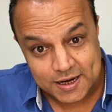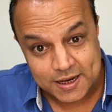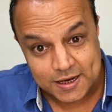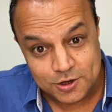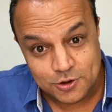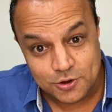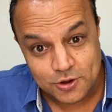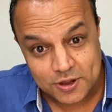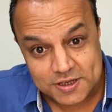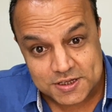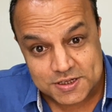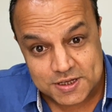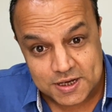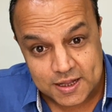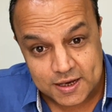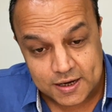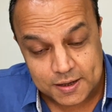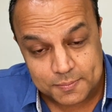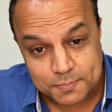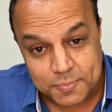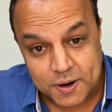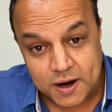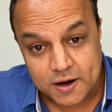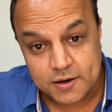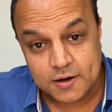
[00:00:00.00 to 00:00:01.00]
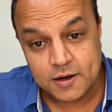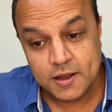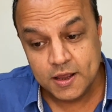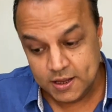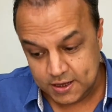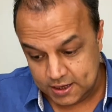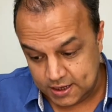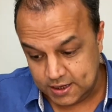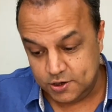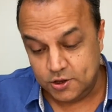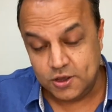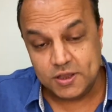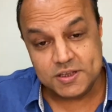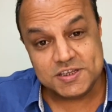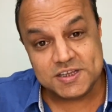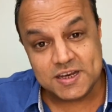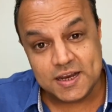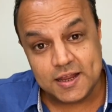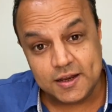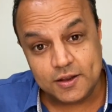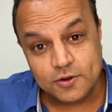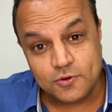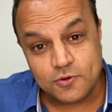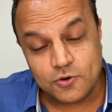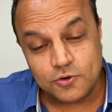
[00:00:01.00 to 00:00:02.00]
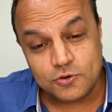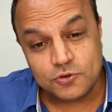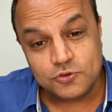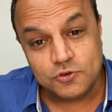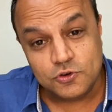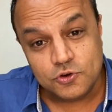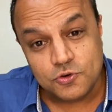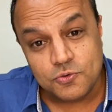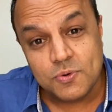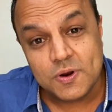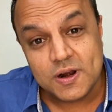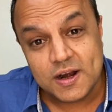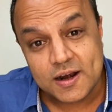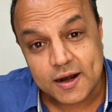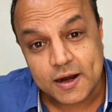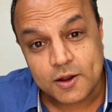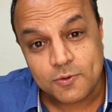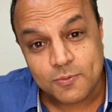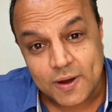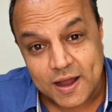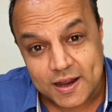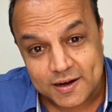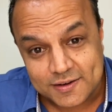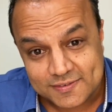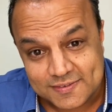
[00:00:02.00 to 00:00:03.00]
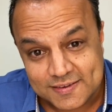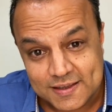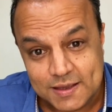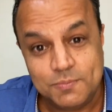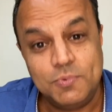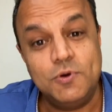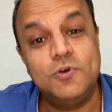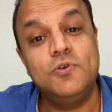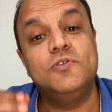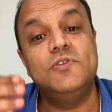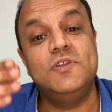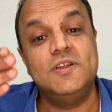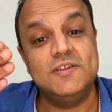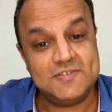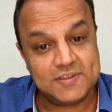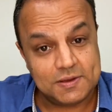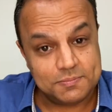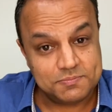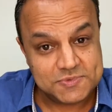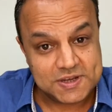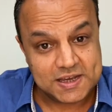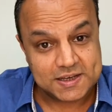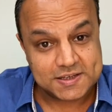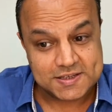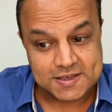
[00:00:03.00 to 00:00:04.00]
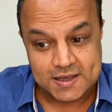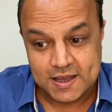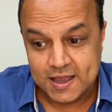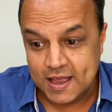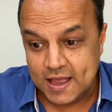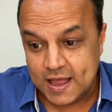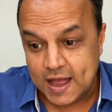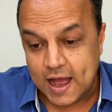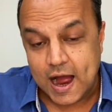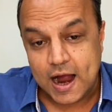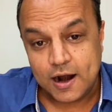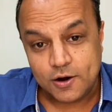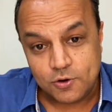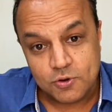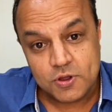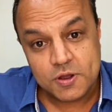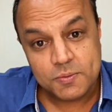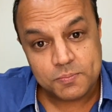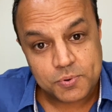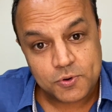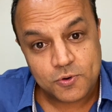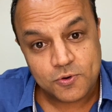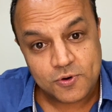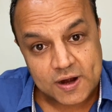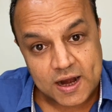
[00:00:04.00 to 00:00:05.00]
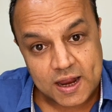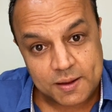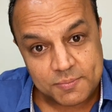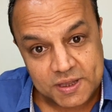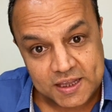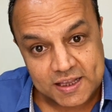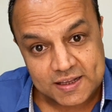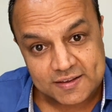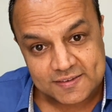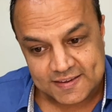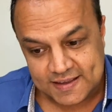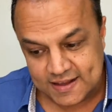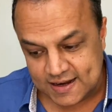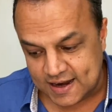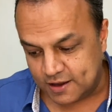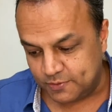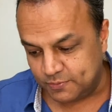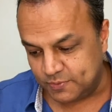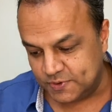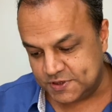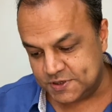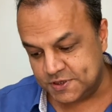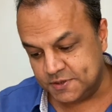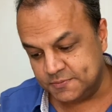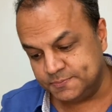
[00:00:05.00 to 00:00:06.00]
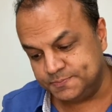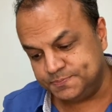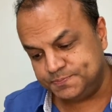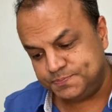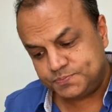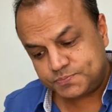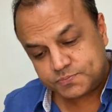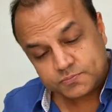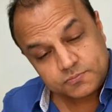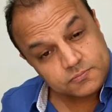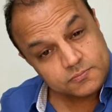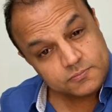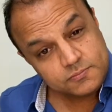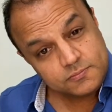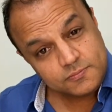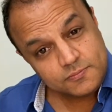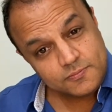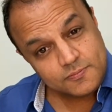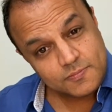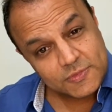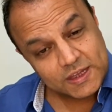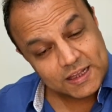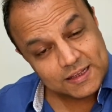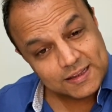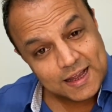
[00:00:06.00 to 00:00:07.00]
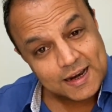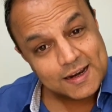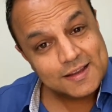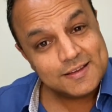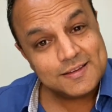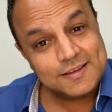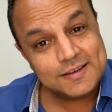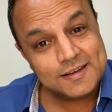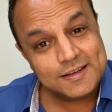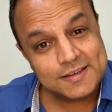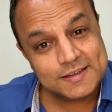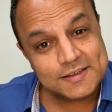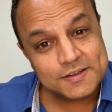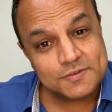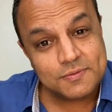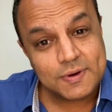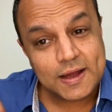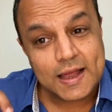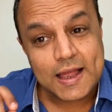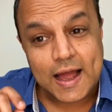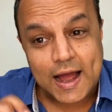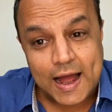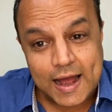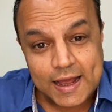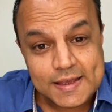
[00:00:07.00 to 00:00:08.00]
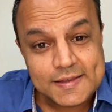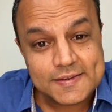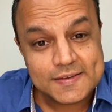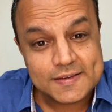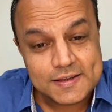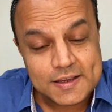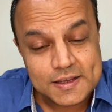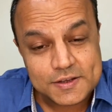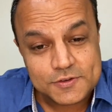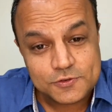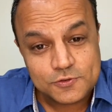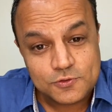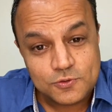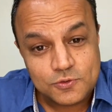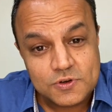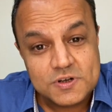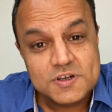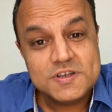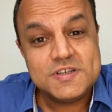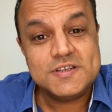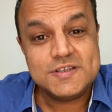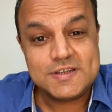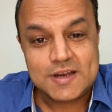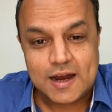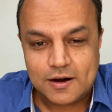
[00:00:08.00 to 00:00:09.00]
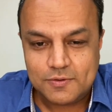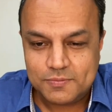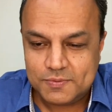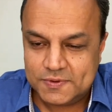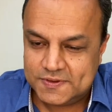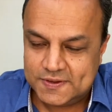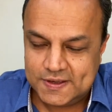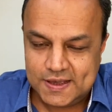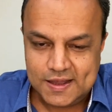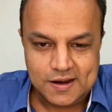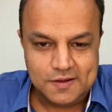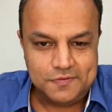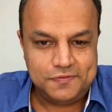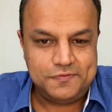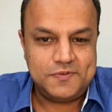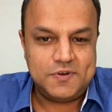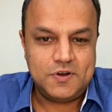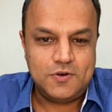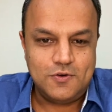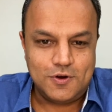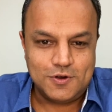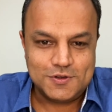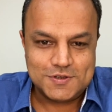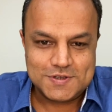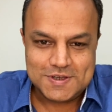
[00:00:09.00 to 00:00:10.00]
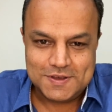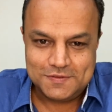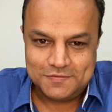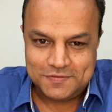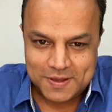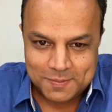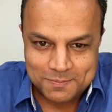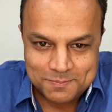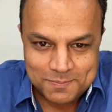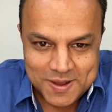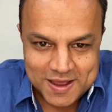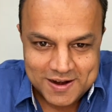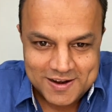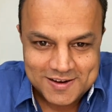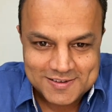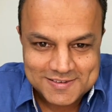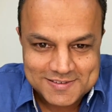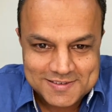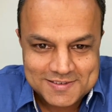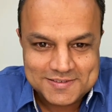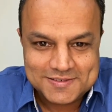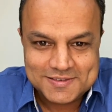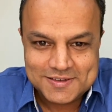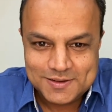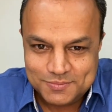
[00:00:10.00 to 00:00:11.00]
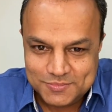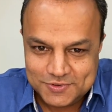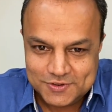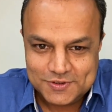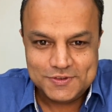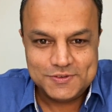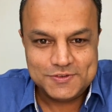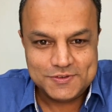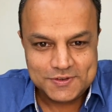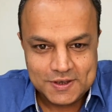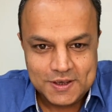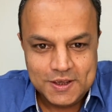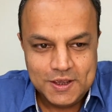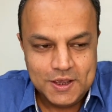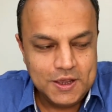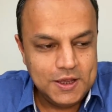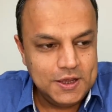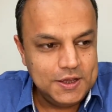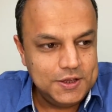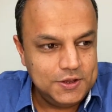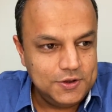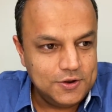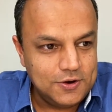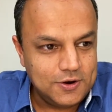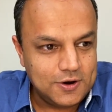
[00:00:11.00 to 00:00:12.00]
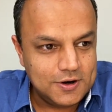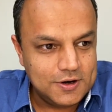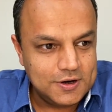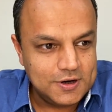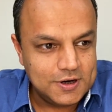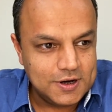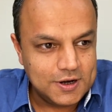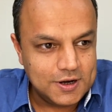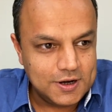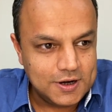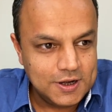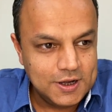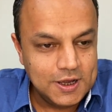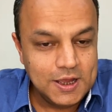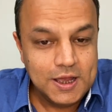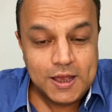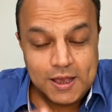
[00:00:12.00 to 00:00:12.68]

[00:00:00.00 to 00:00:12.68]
your engineering course, you will require C because the subjects are doing programming in C language. That is the reason why I suggest students start with C. And of course, if embedded systems is your